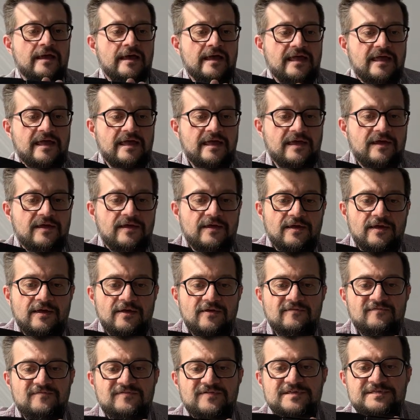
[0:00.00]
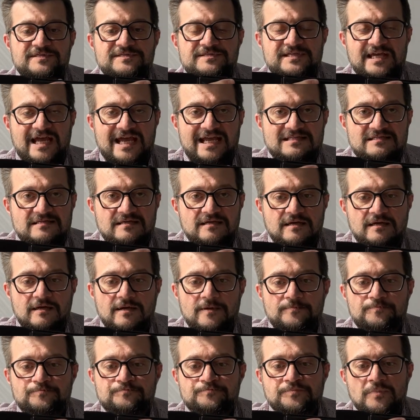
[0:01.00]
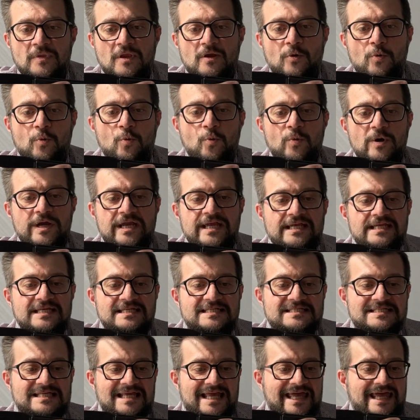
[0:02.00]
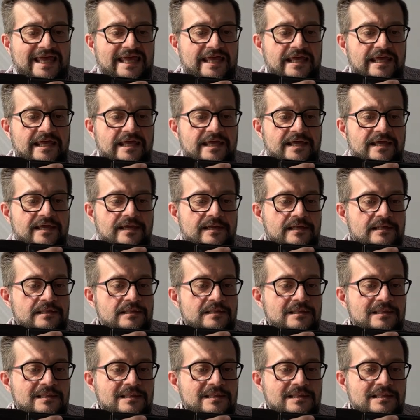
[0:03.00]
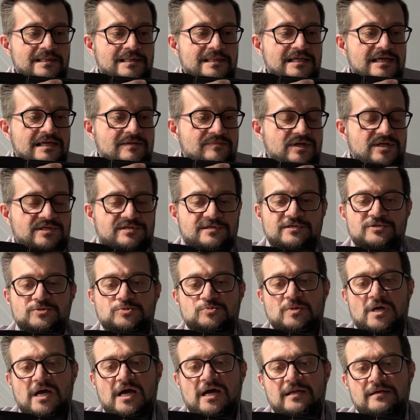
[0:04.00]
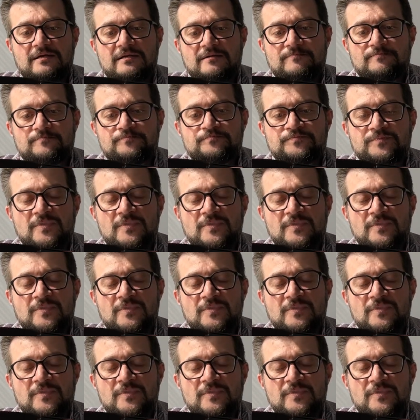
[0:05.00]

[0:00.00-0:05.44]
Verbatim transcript: a vendetta with a limited run